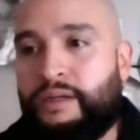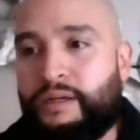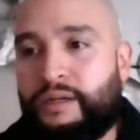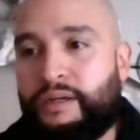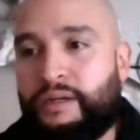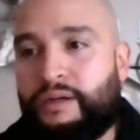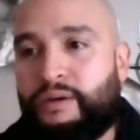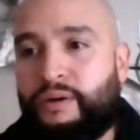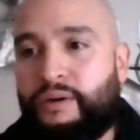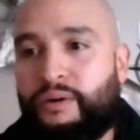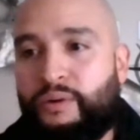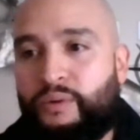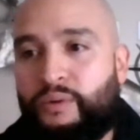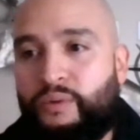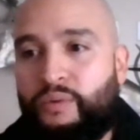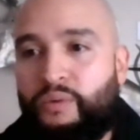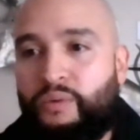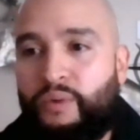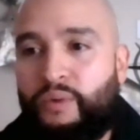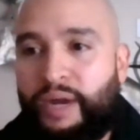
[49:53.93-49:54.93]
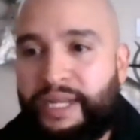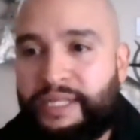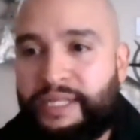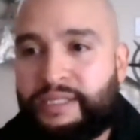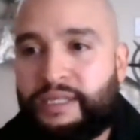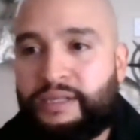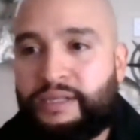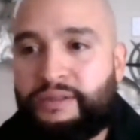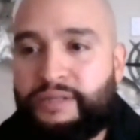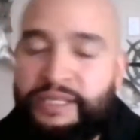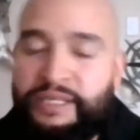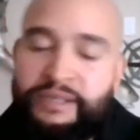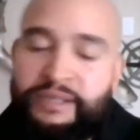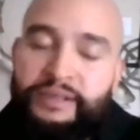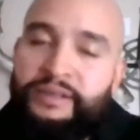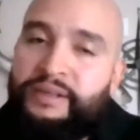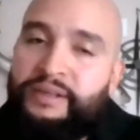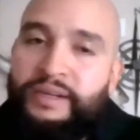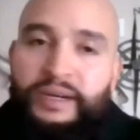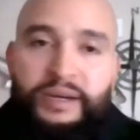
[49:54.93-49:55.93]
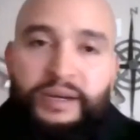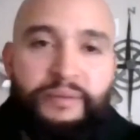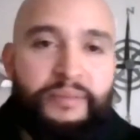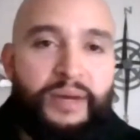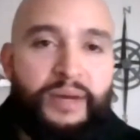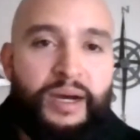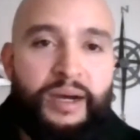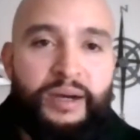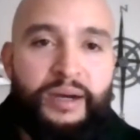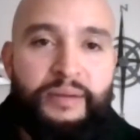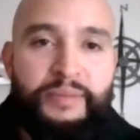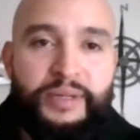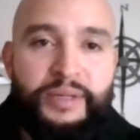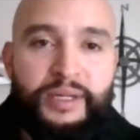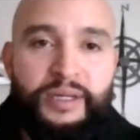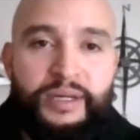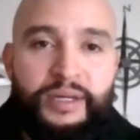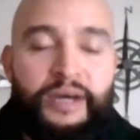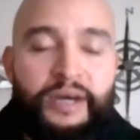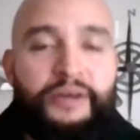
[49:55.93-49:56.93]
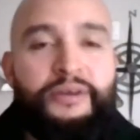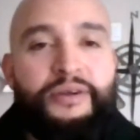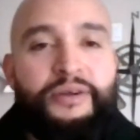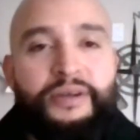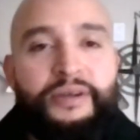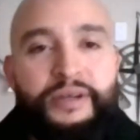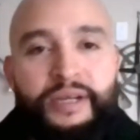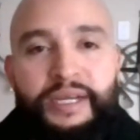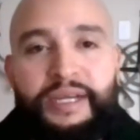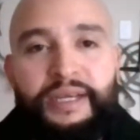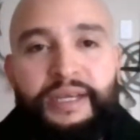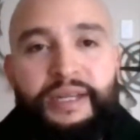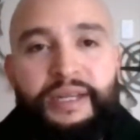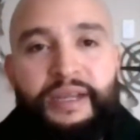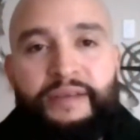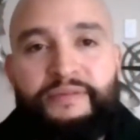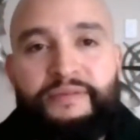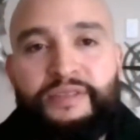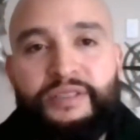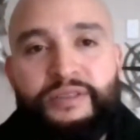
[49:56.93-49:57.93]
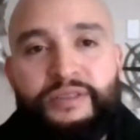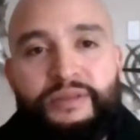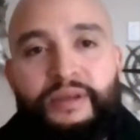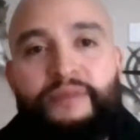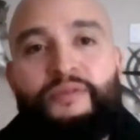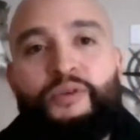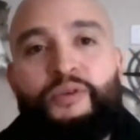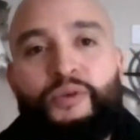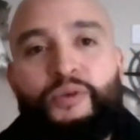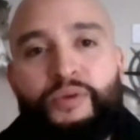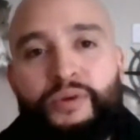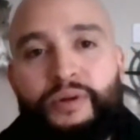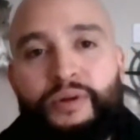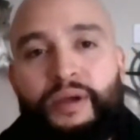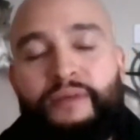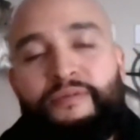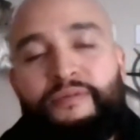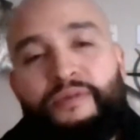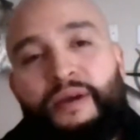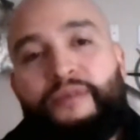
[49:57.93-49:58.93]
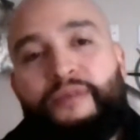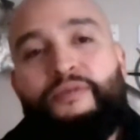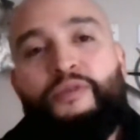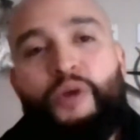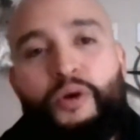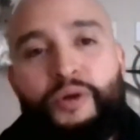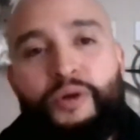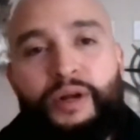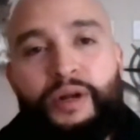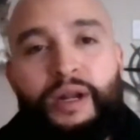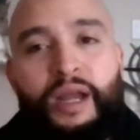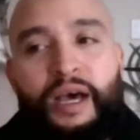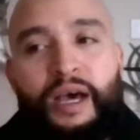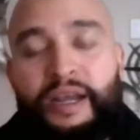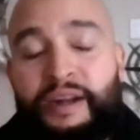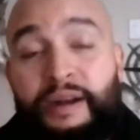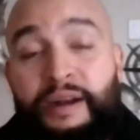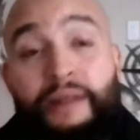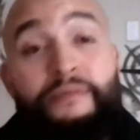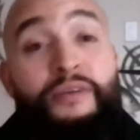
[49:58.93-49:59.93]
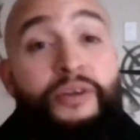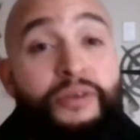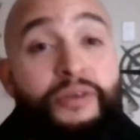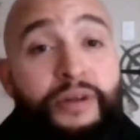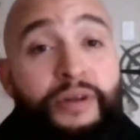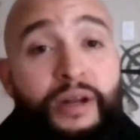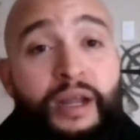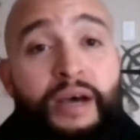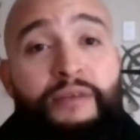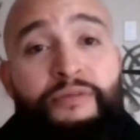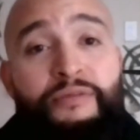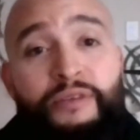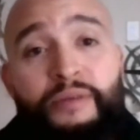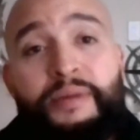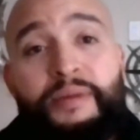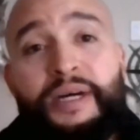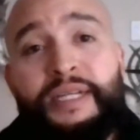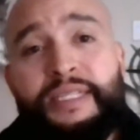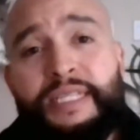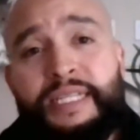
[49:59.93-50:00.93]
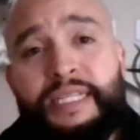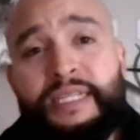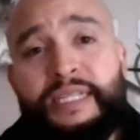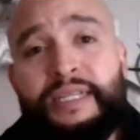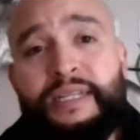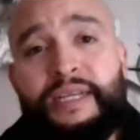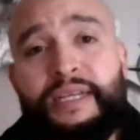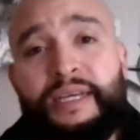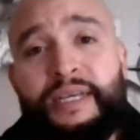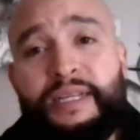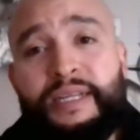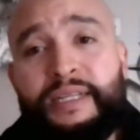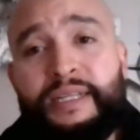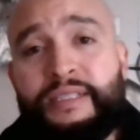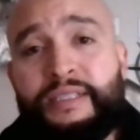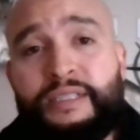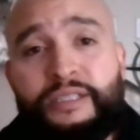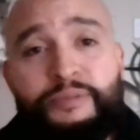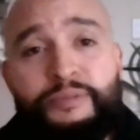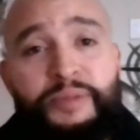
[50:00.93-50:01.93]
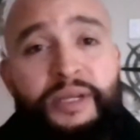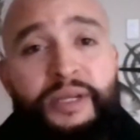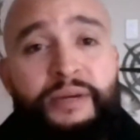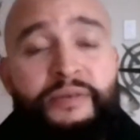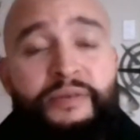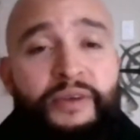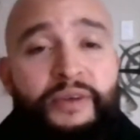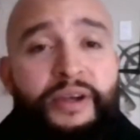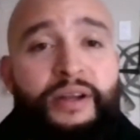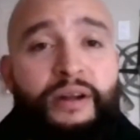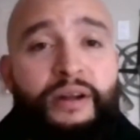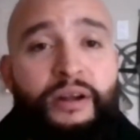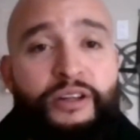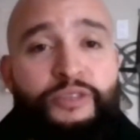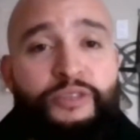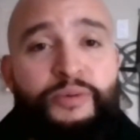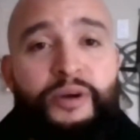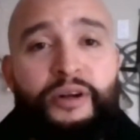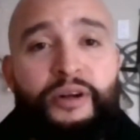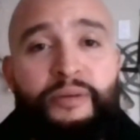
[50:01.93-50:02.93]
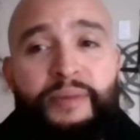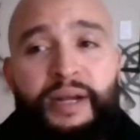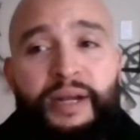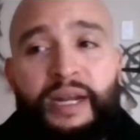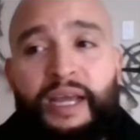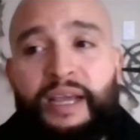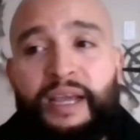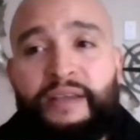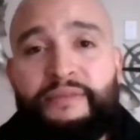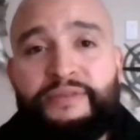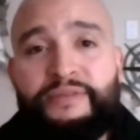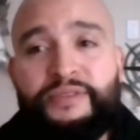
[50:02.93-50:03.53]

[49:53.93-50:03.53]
White-tailed deer. I'm a hunter, and I've grown a lot, and I've learned a lot from hunting, and it's just become a very large part of my life.